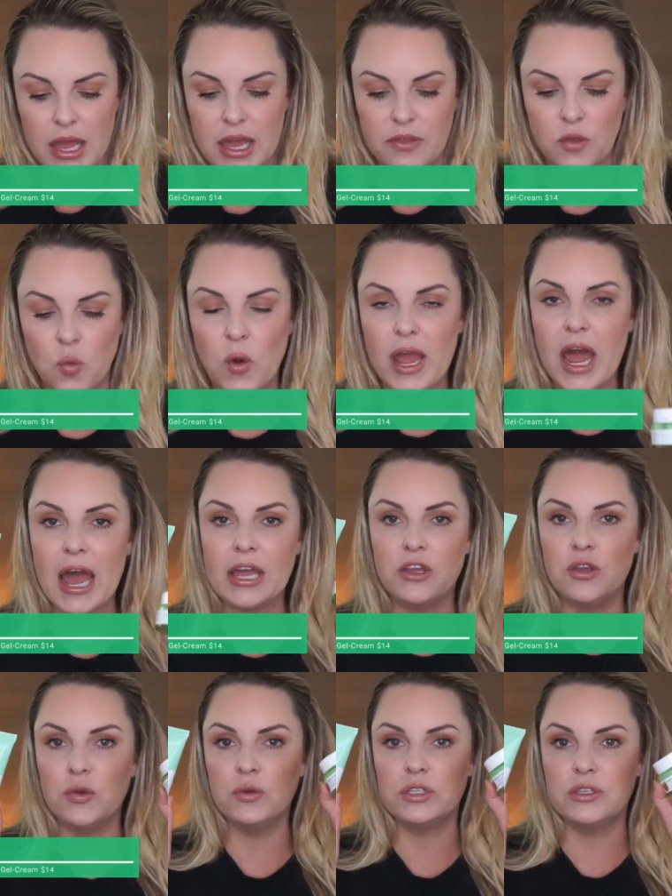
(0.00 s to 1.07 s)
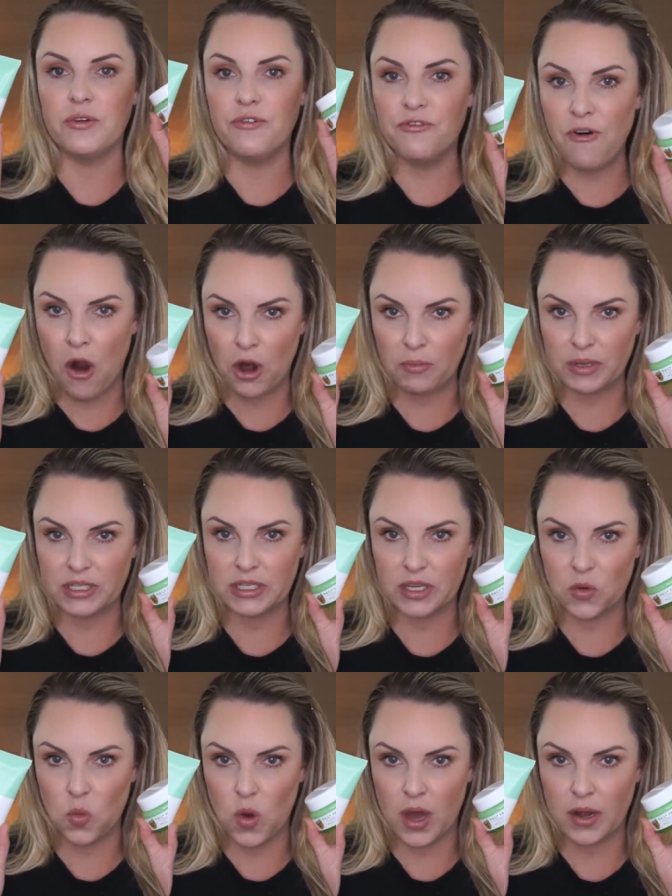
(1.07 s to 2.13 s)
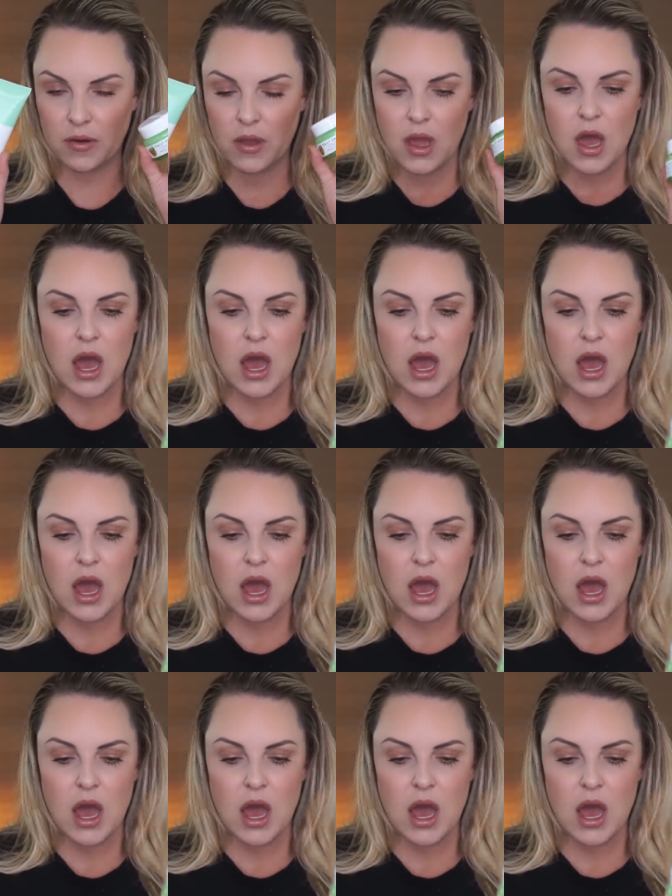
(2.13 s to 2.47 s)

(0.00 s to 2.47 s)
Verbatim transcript: in the way I use the Farmacy one.